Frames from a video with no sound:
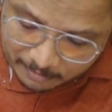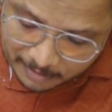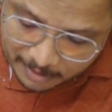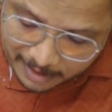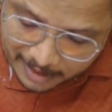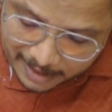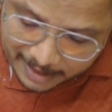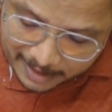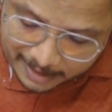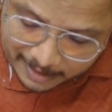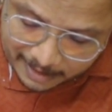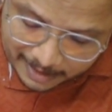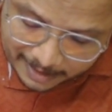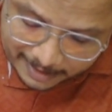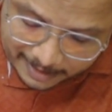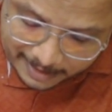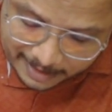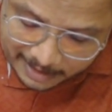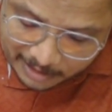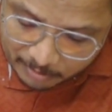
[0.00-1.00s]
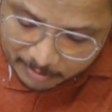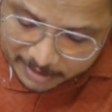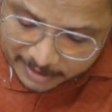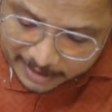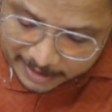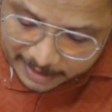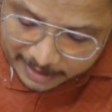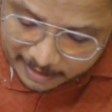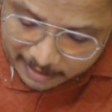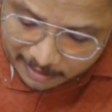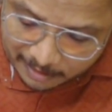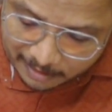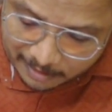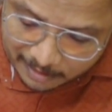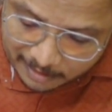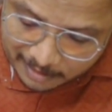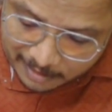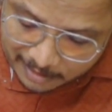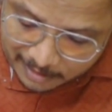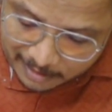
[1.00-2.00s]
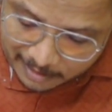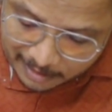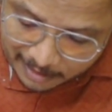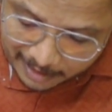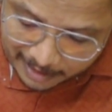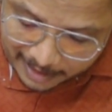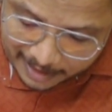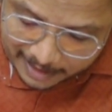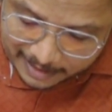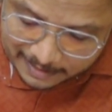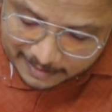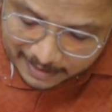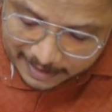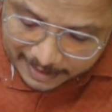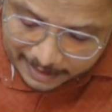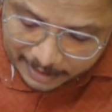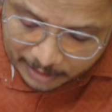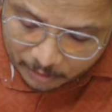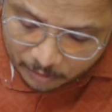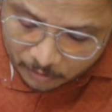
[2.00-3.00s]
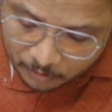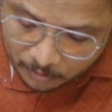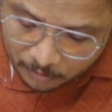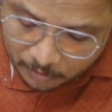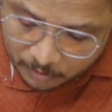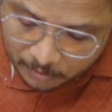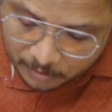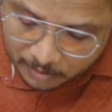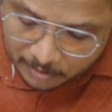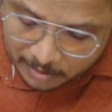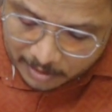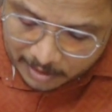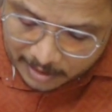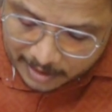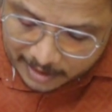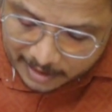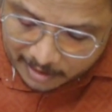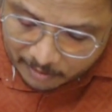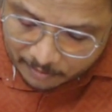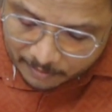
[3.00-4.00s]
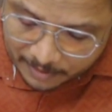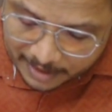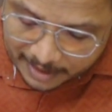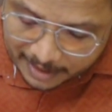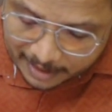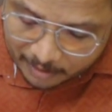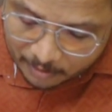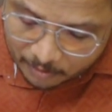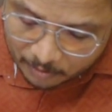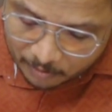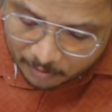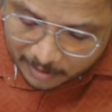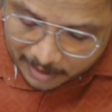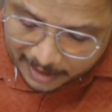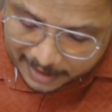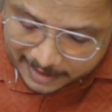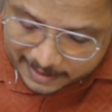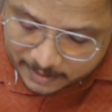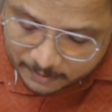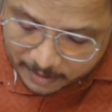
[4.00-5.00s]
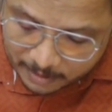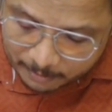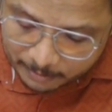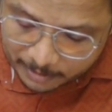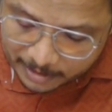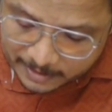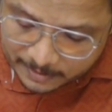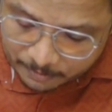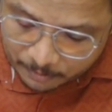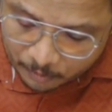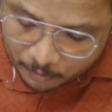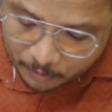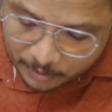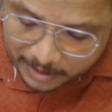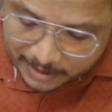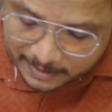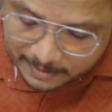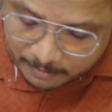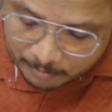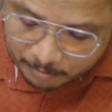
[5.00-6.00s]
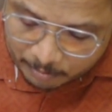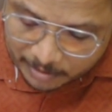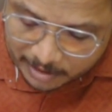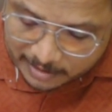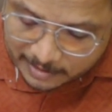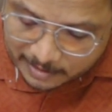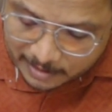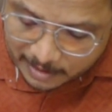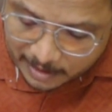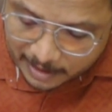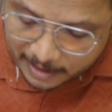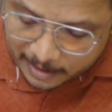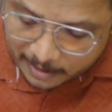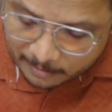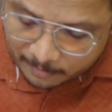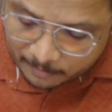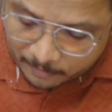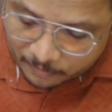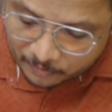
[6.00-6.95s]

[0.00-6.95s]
and in denominator s into, here we have s square plus 4s plus 3.